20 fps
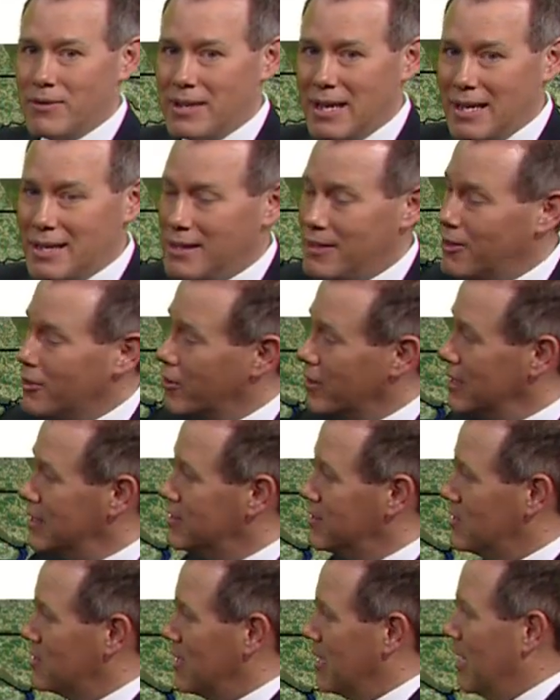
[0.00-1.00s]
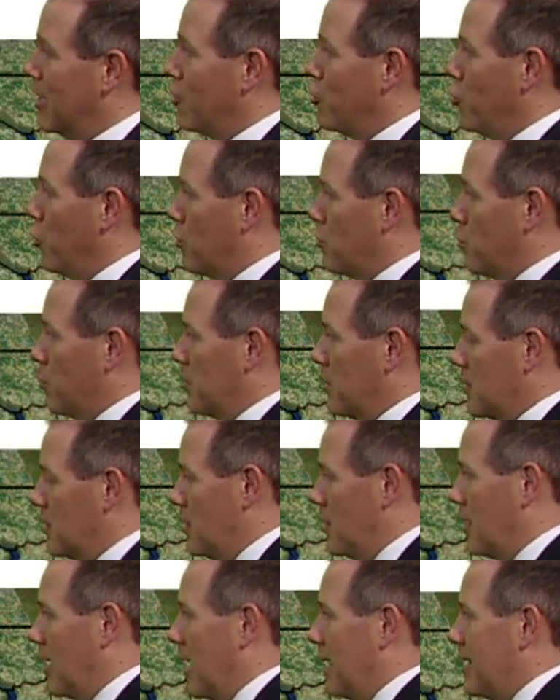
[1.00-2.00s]
90 degrees as you head northward
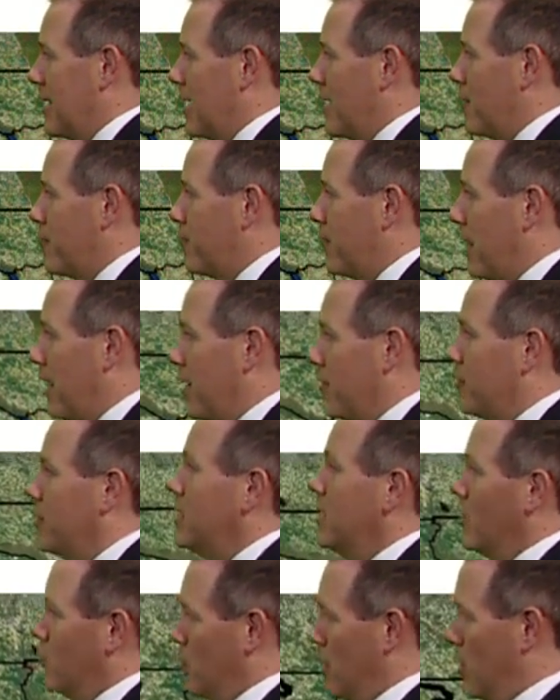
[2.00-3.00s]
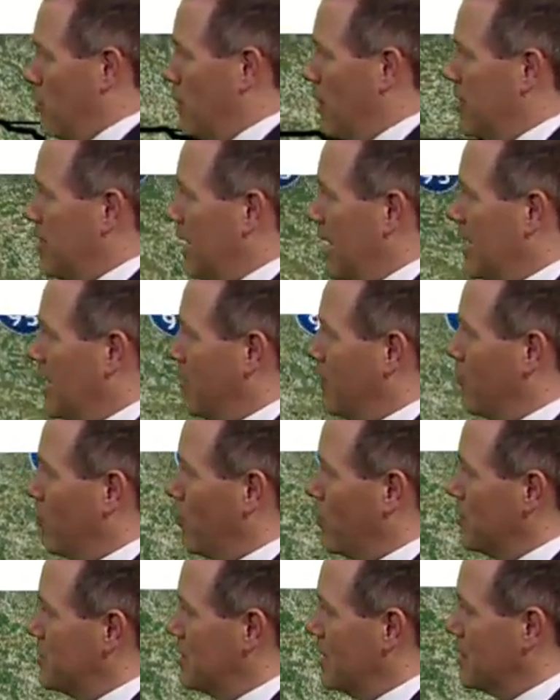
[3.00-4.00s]
along I 95, right around 90
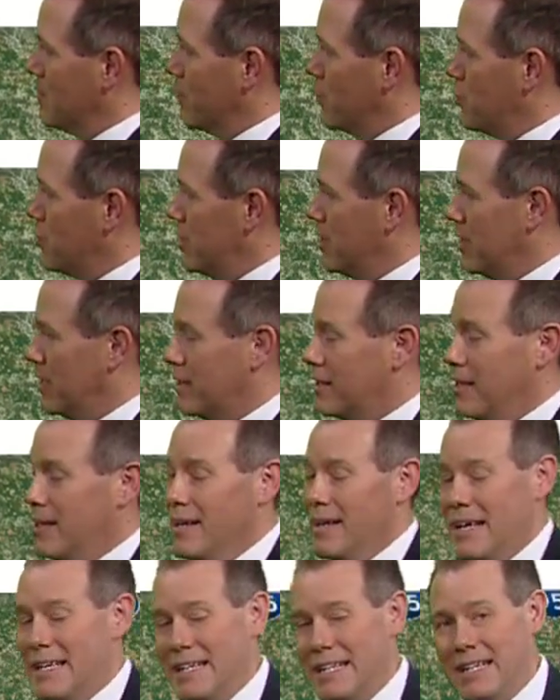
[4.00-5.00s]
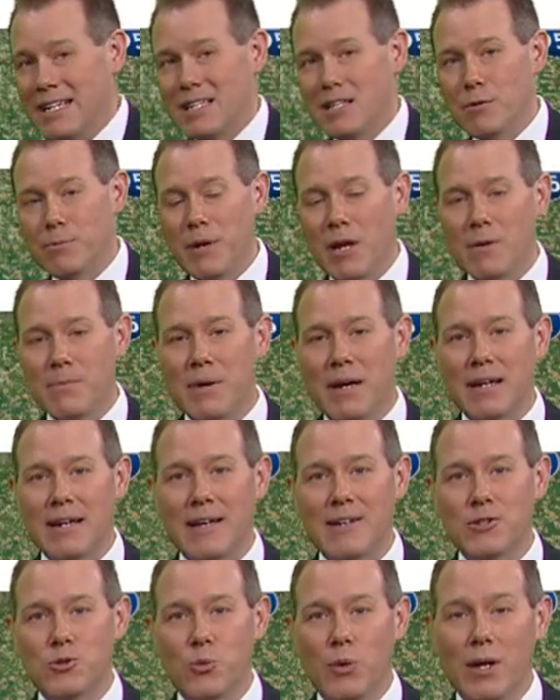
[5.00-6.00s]
for southern Virginia and into the Piedmont
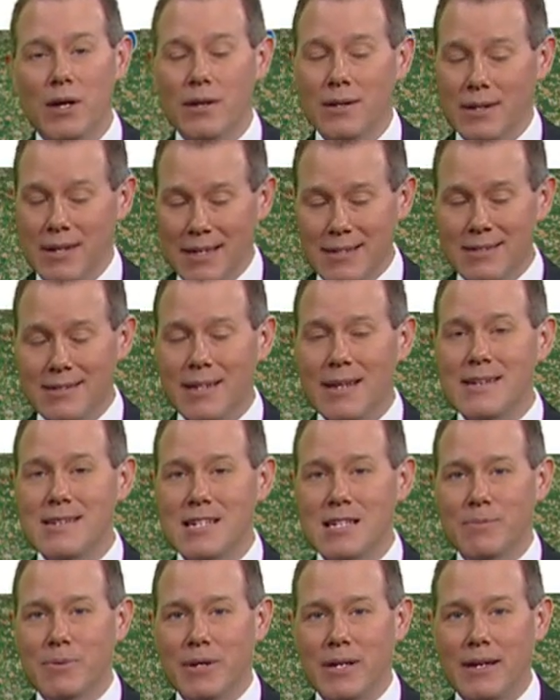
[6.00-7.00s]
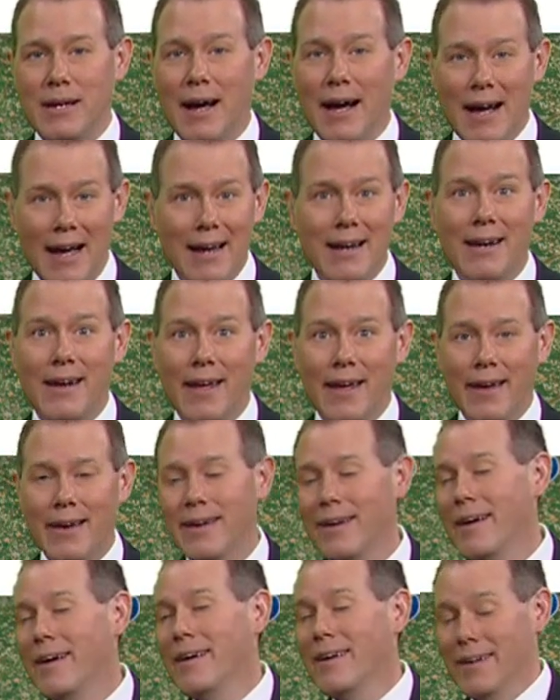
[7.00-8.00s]
as well. An unseasonably hot day
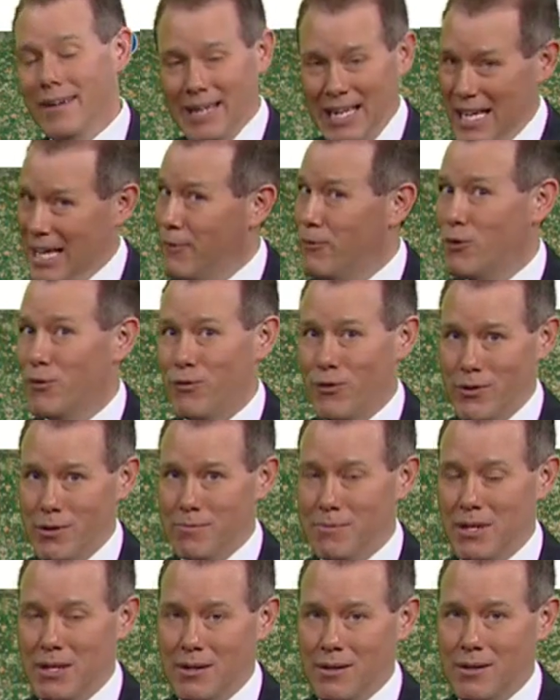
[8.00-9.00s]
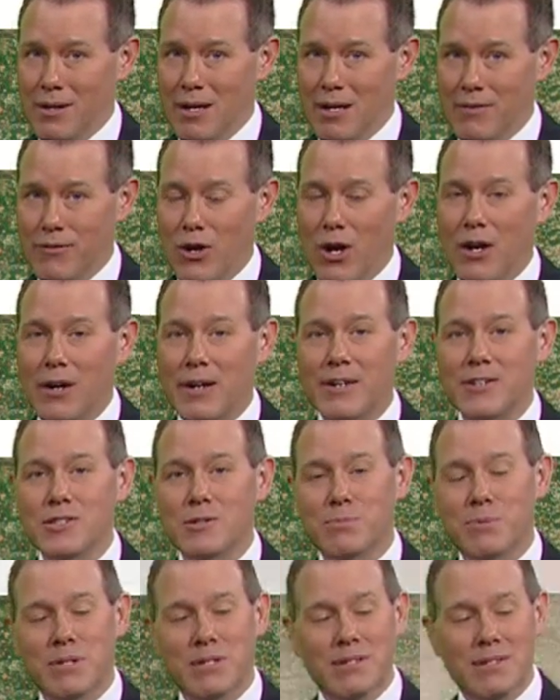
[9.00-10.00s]
even for the middle of
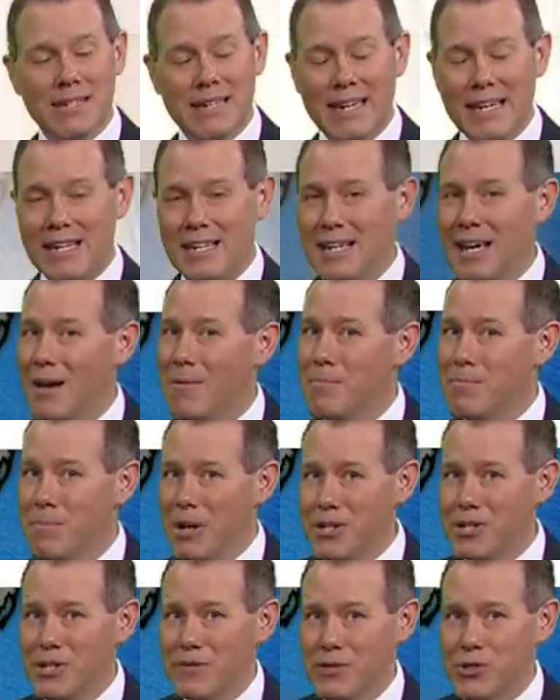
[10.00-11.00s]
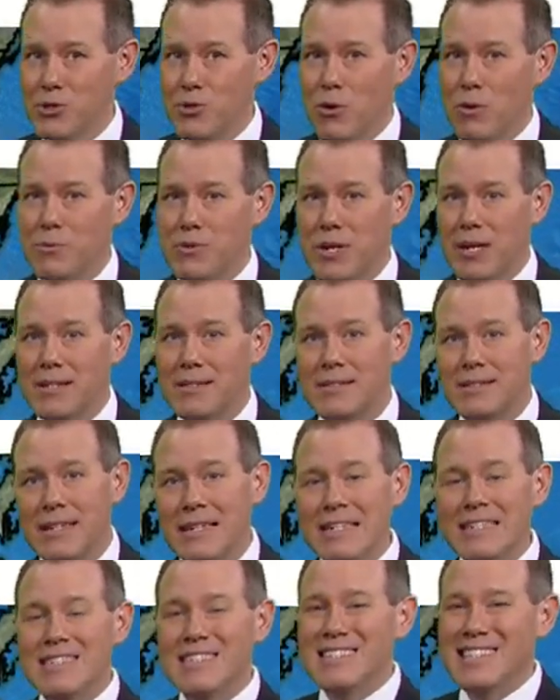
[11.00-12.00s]
August. But again, not much of a storm chance,
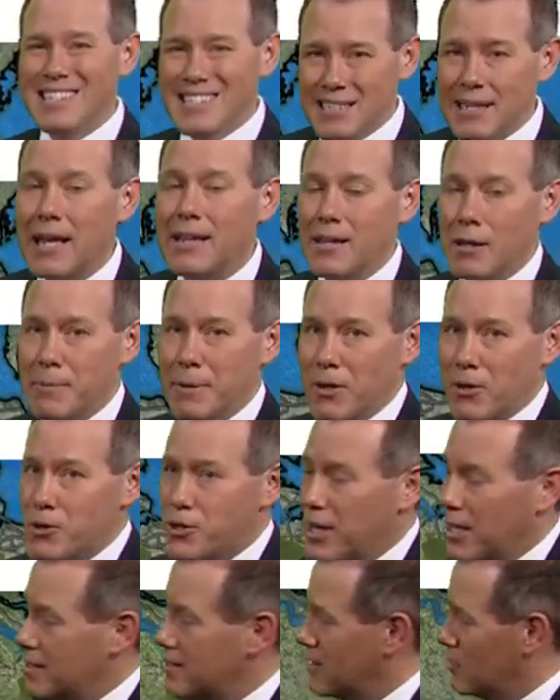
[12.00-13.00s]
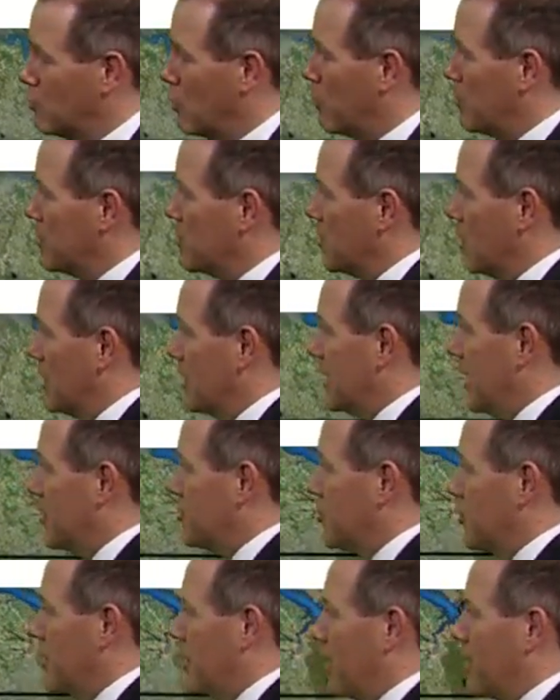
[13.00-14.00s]
just a slightly better chance than what we saw
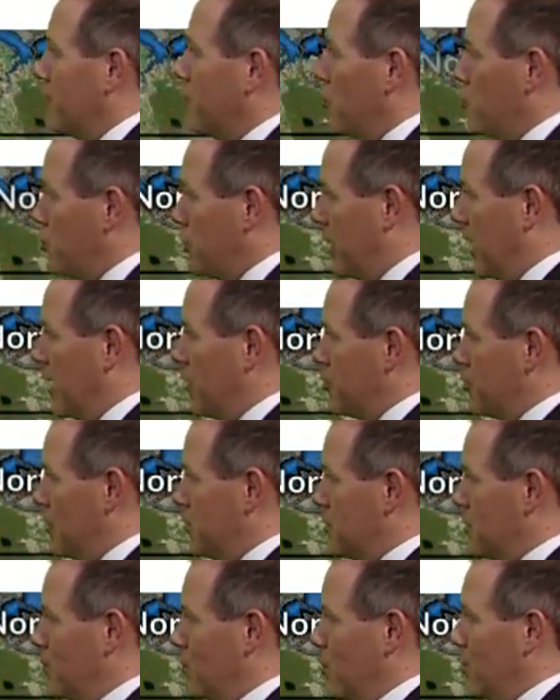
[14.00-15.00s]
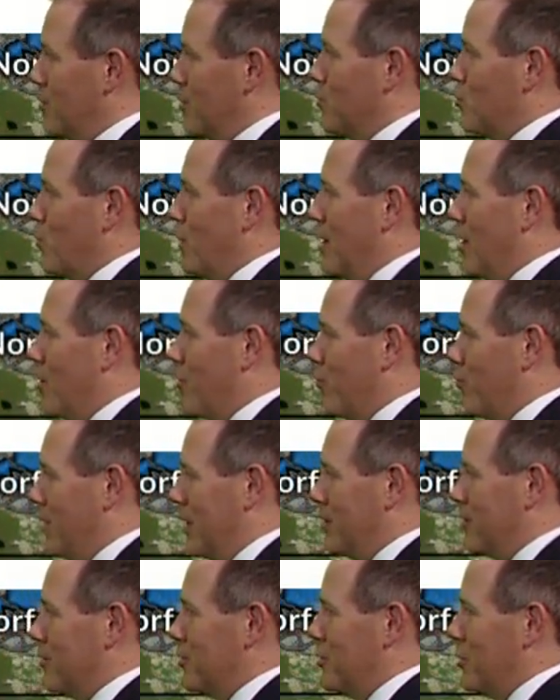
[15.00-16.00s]
yesterday. Futurecast shows a few of those radar
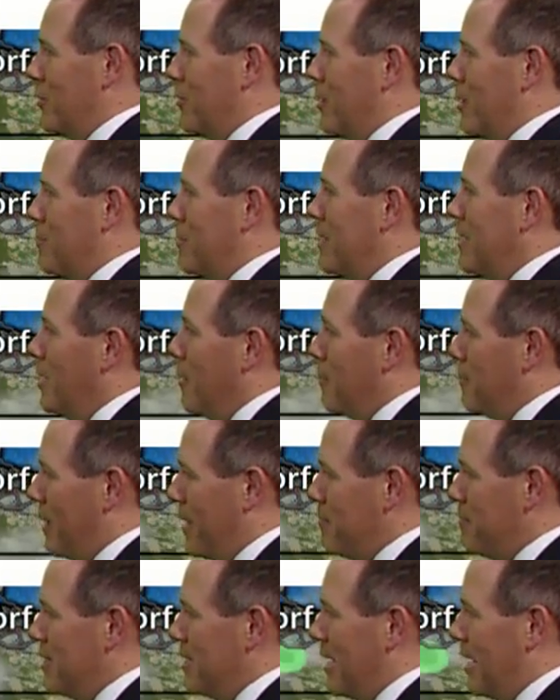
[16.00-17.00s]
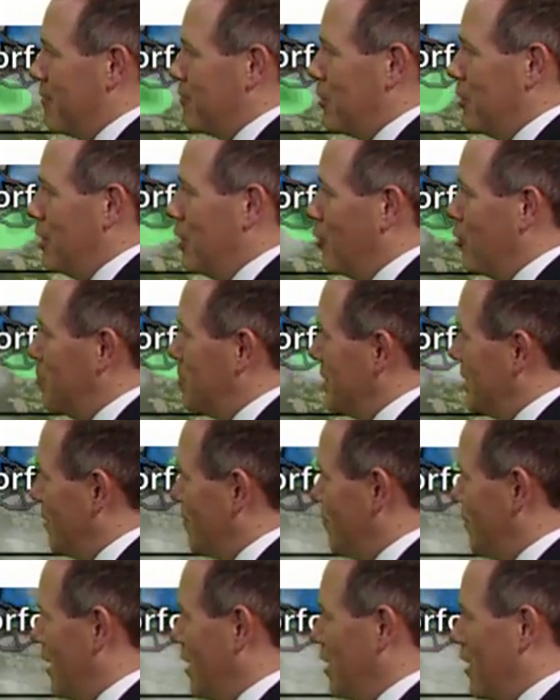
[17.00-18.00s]
freckles showing up by mid-afternoon, but they
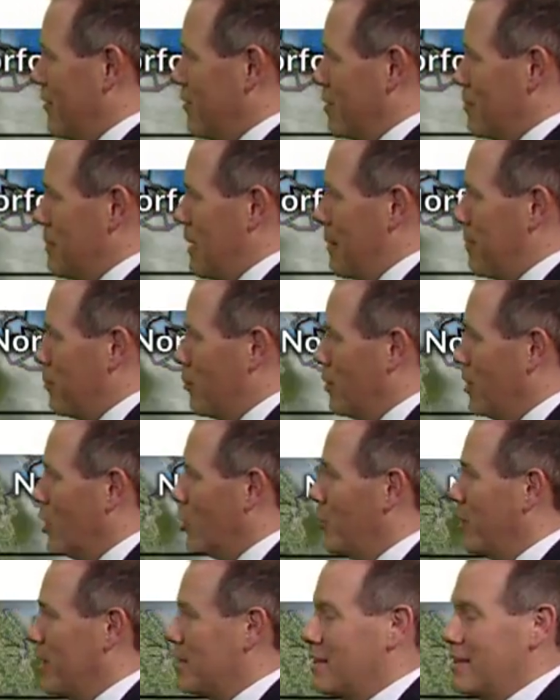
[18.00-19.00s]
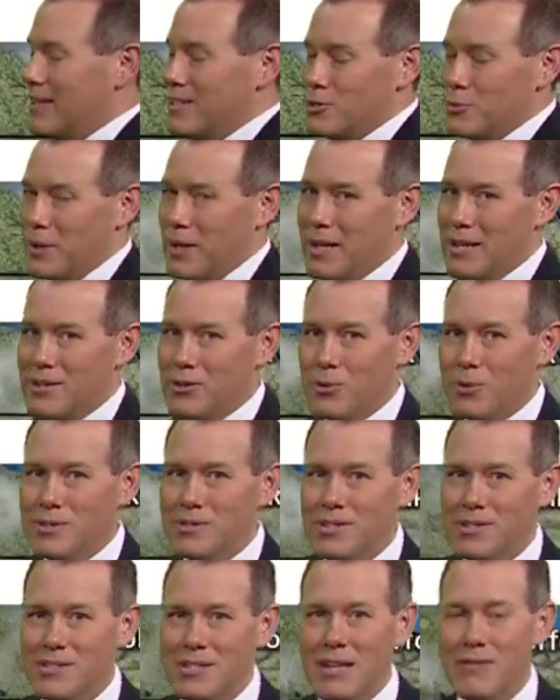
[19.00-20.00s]
fade off the map pretty quickly as we head towards
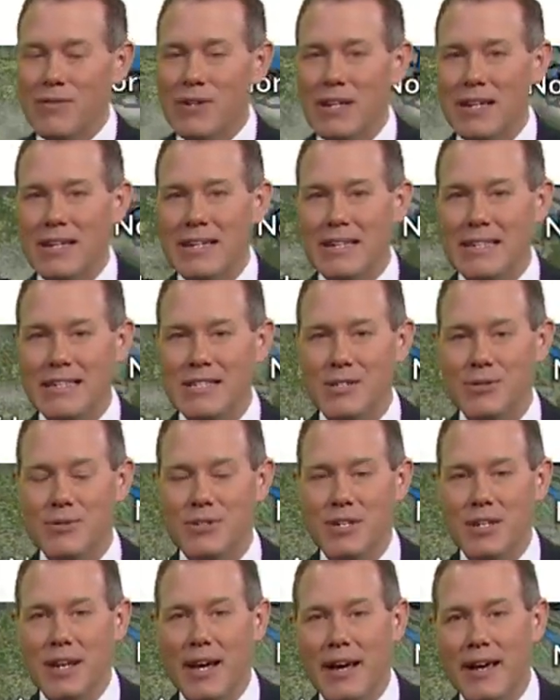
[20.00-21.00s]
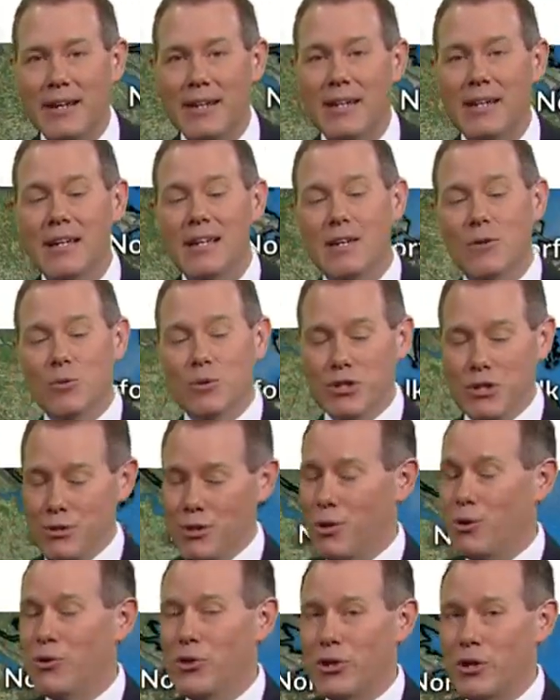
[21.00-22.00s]
this evening and into tonight. We'll do the
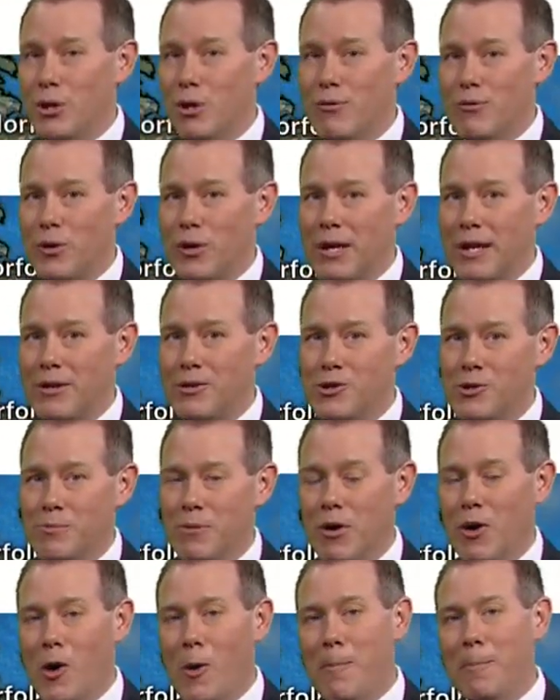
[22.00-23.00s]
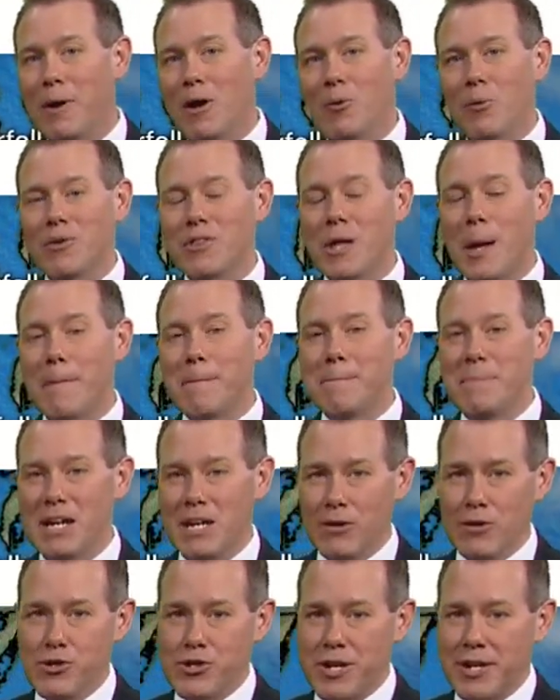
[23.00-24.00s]
whole thing over again tomorrow, but with a
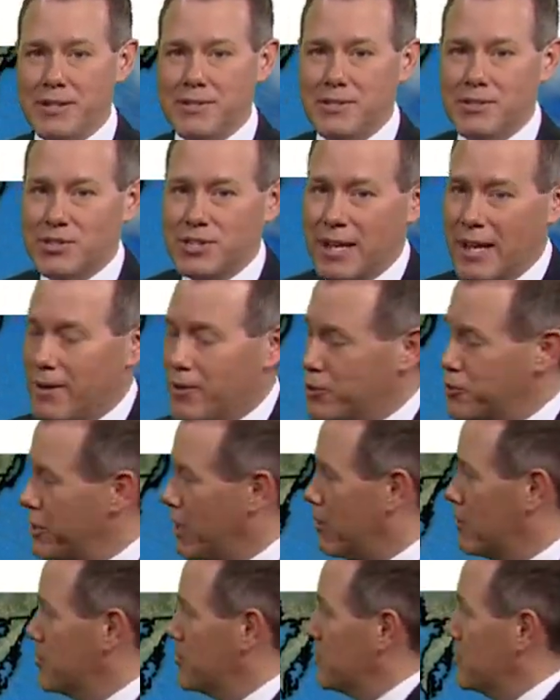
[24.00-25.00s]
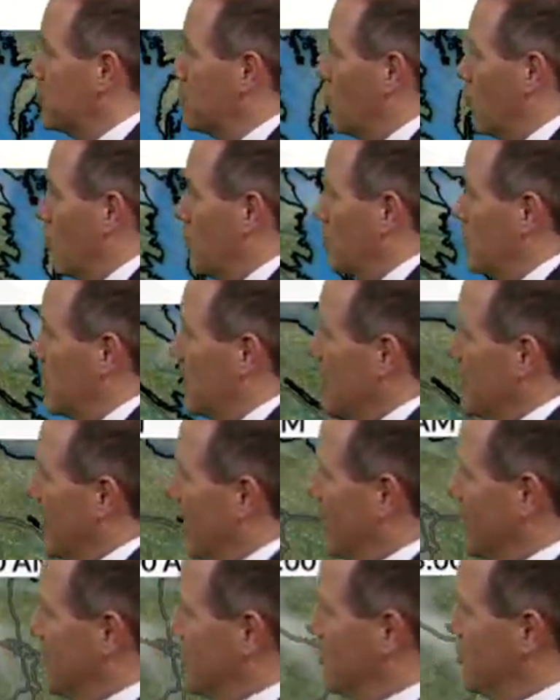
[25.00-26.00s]
better chance of scattered showers and storms
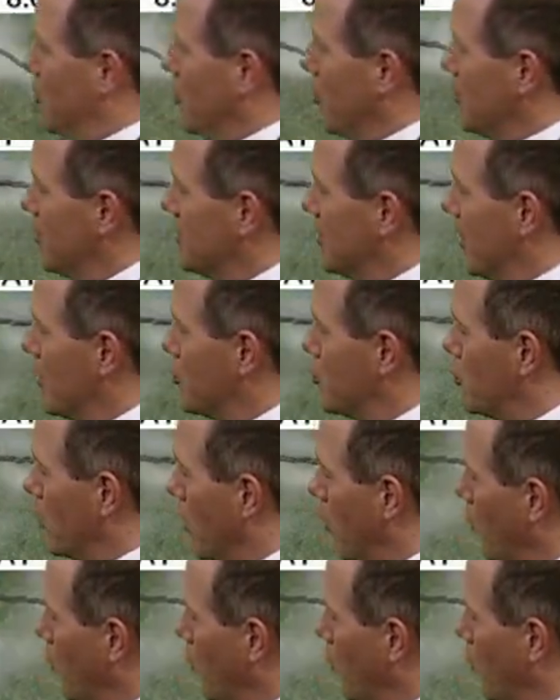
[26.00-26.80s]
as a disturbance out to our